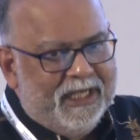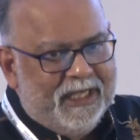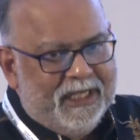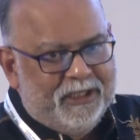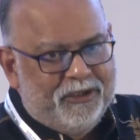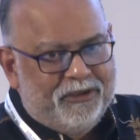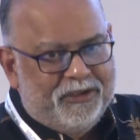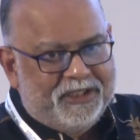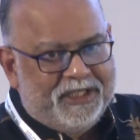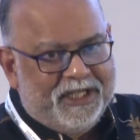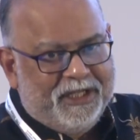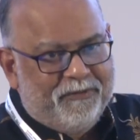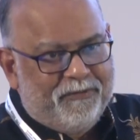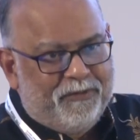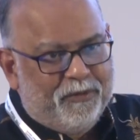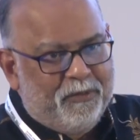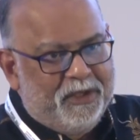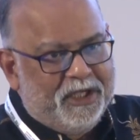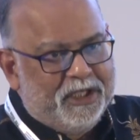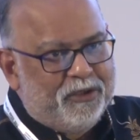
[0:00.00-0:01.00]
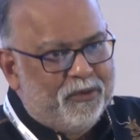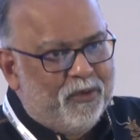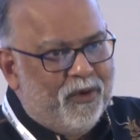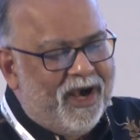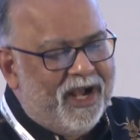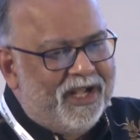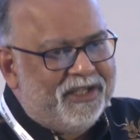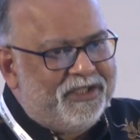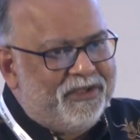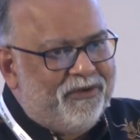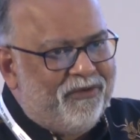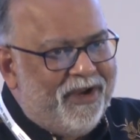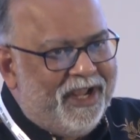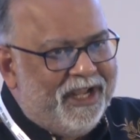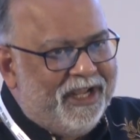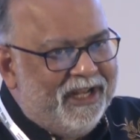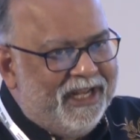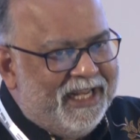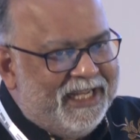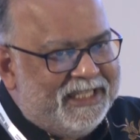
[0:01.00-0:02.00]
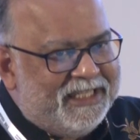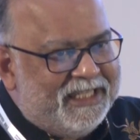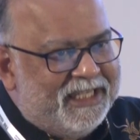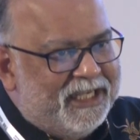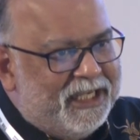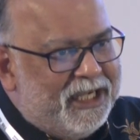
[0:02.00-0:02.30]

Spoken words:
interesting for me to ask the regulator